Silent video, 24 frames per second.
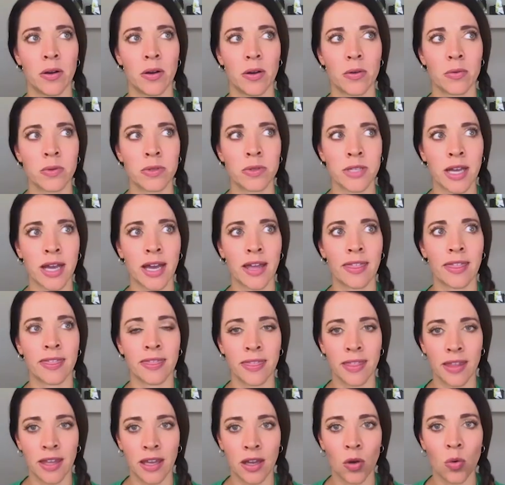was like, I
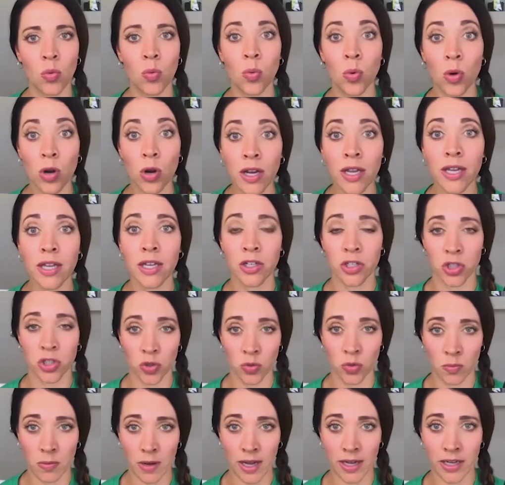think working
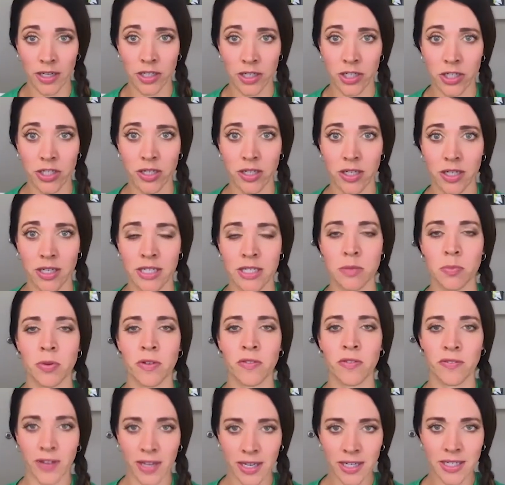too much is
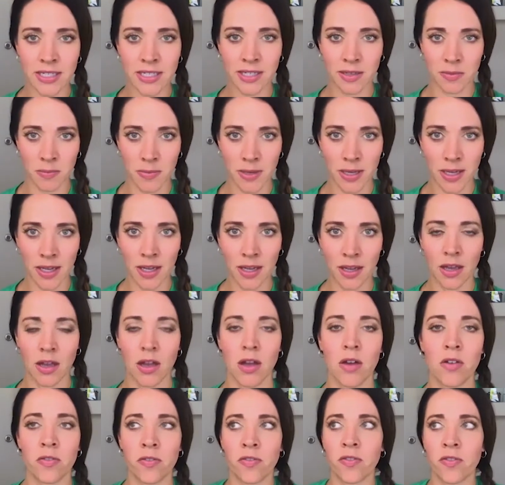preventing me
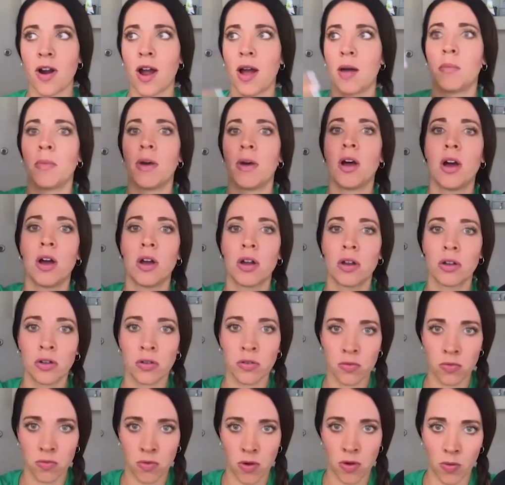from
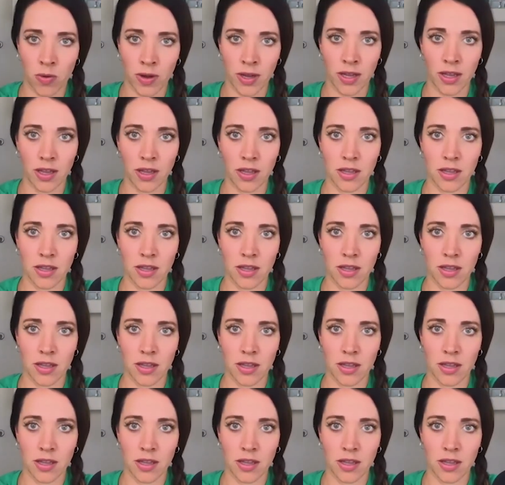growing